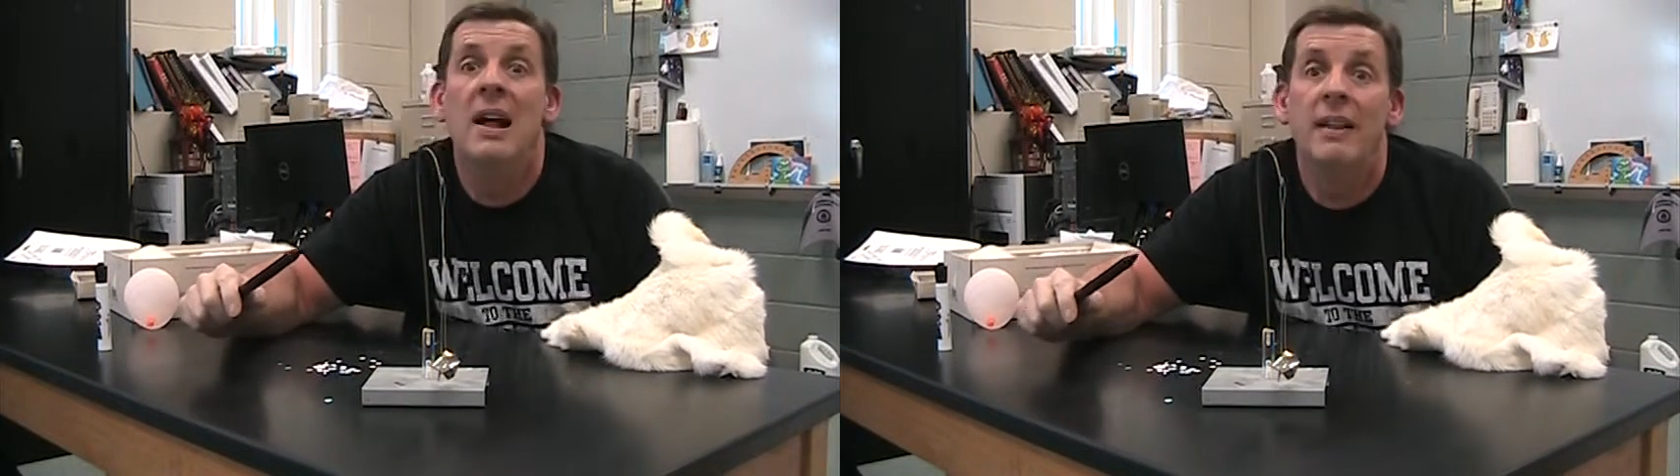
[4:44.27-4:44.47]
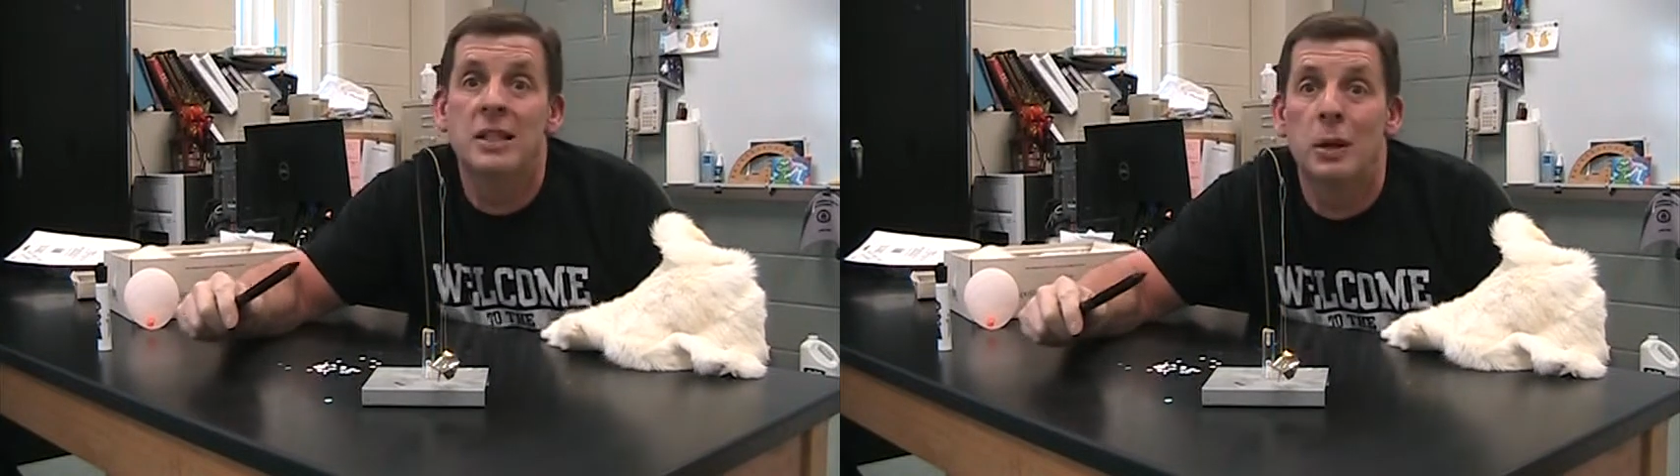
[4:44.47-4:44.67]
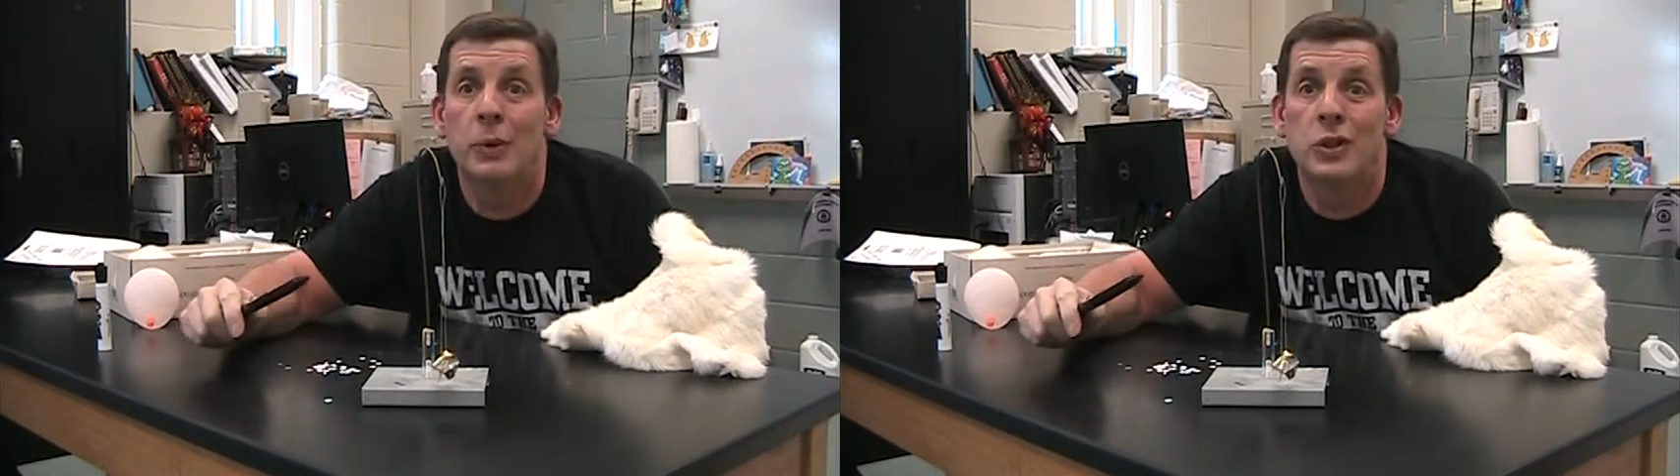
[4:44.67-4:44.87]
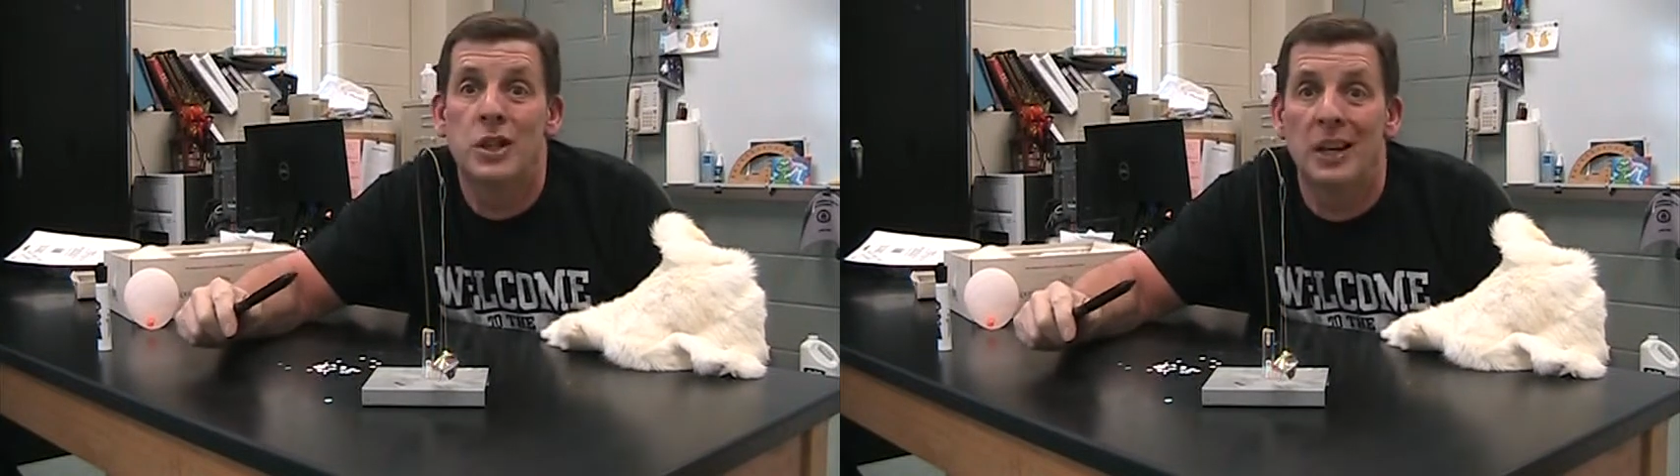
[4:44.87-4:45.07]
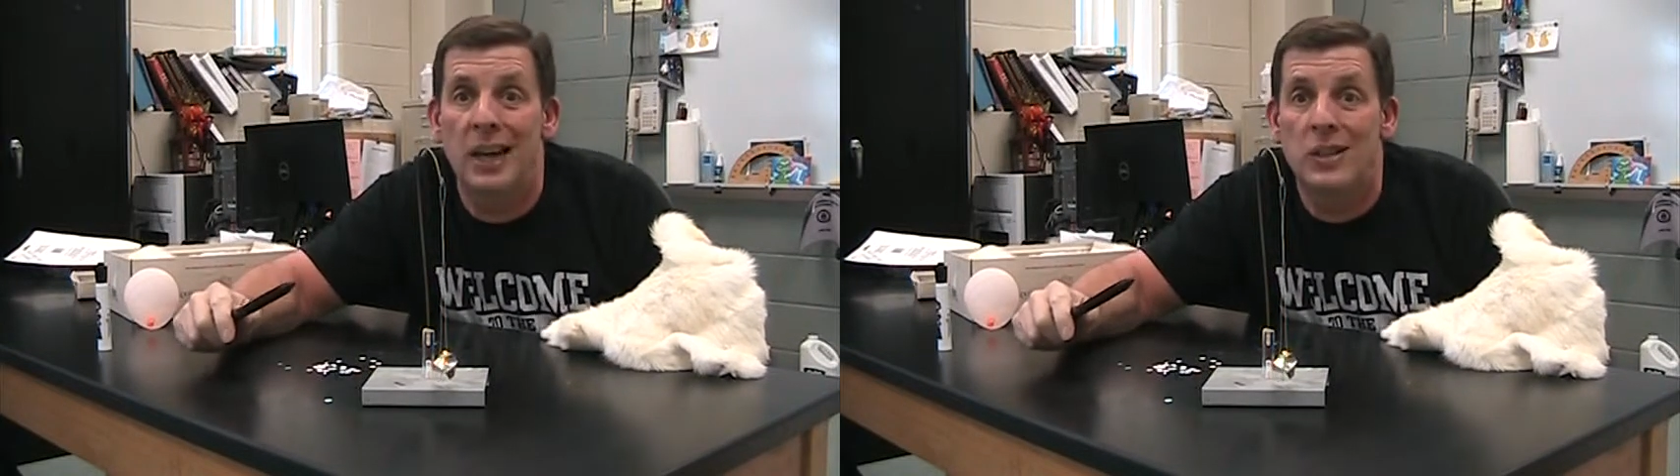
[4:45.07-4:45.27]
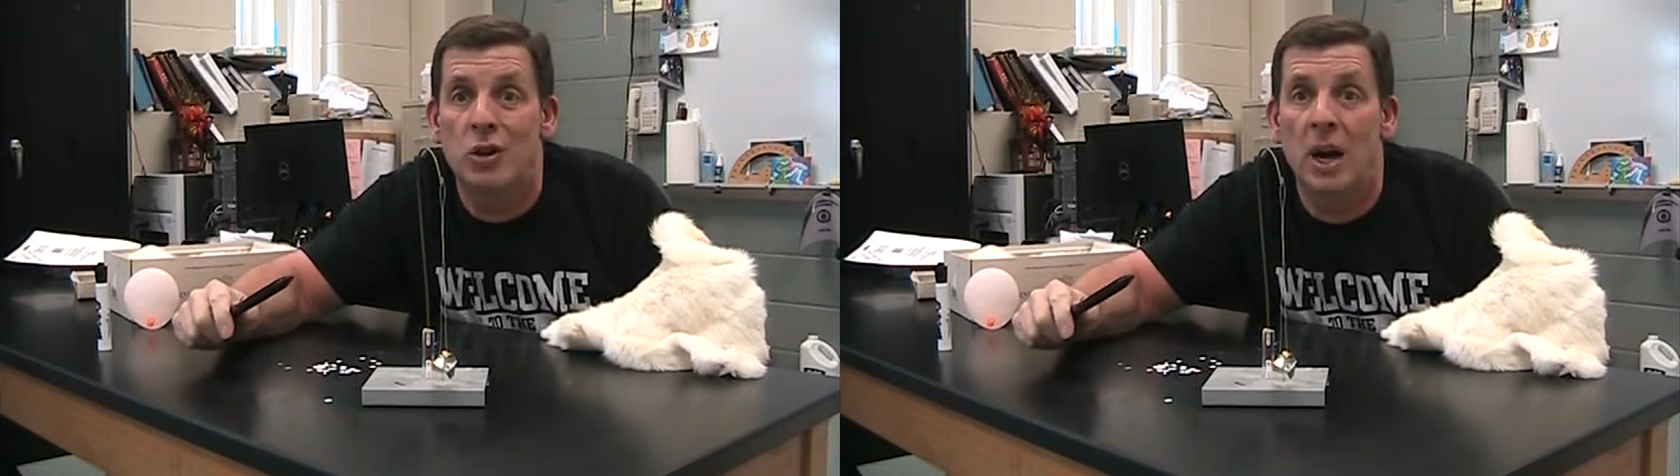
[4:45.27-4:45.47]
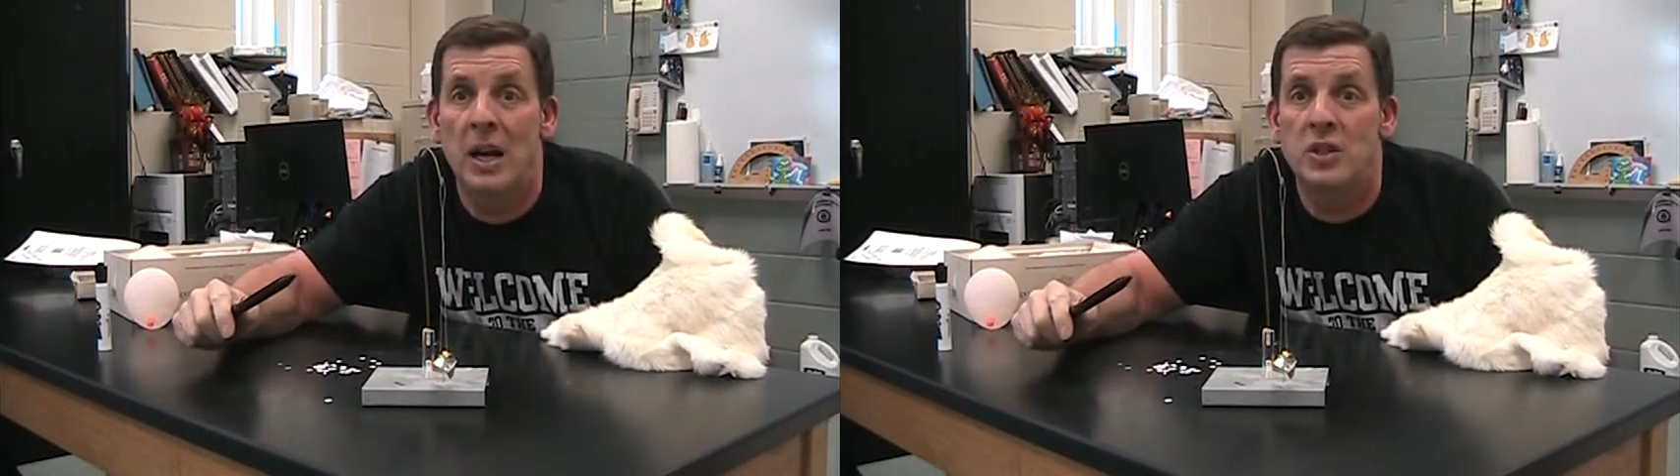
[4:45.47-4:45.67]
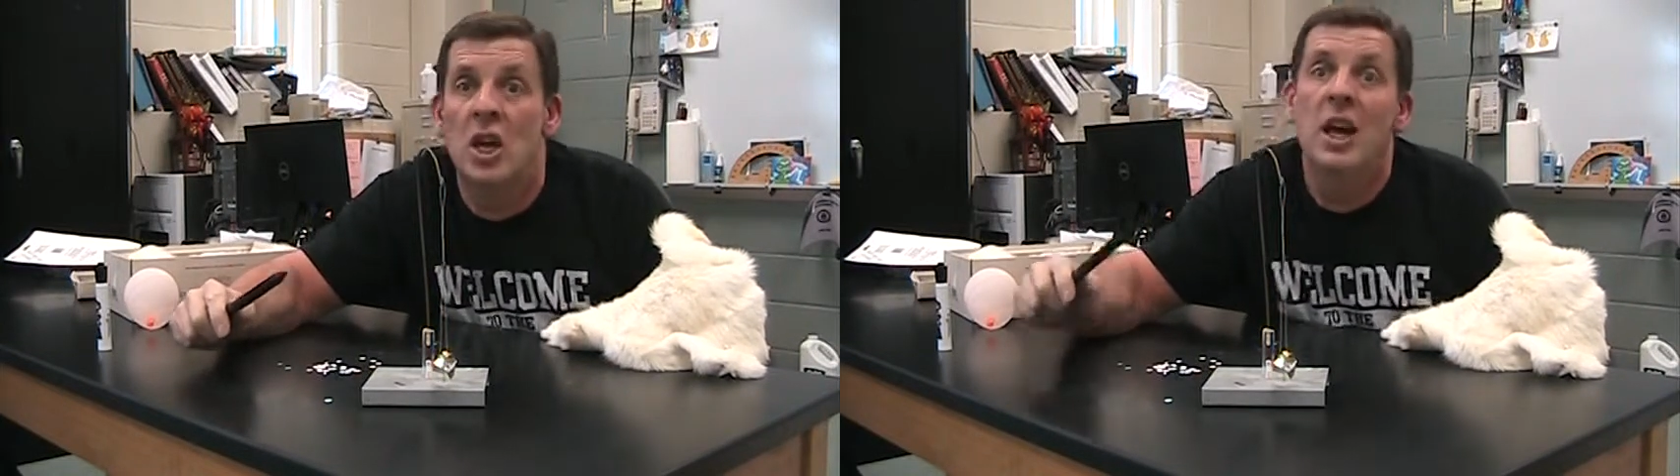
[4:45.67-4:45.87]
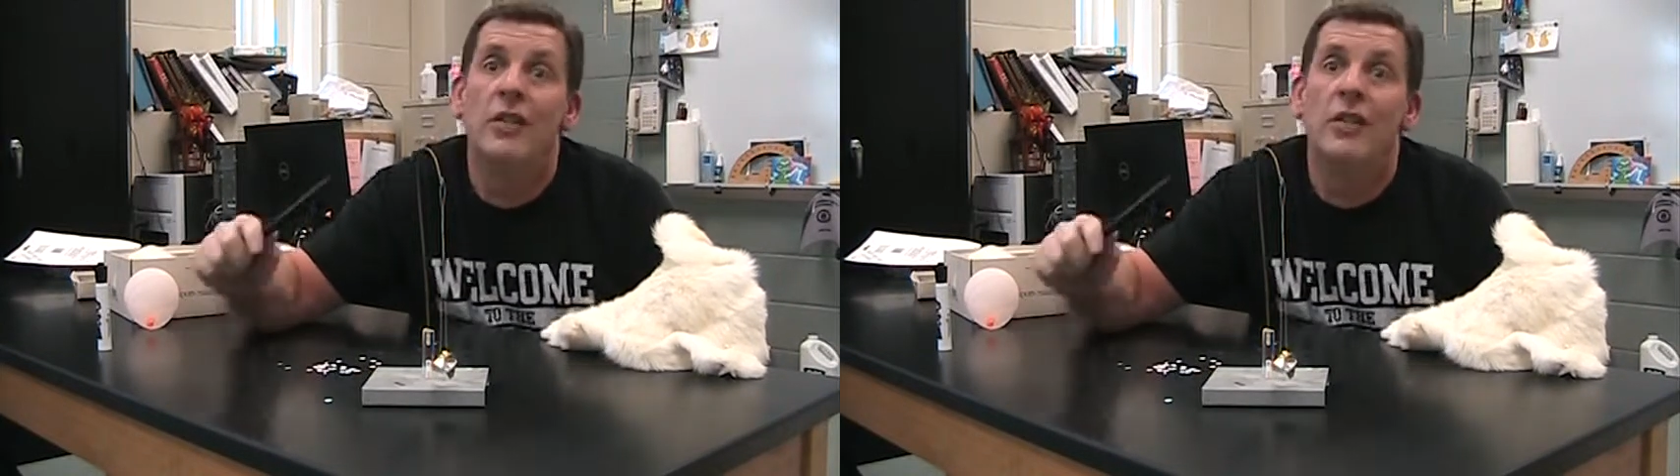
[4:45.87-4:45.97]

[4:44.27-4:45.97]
it's going to push the electrons.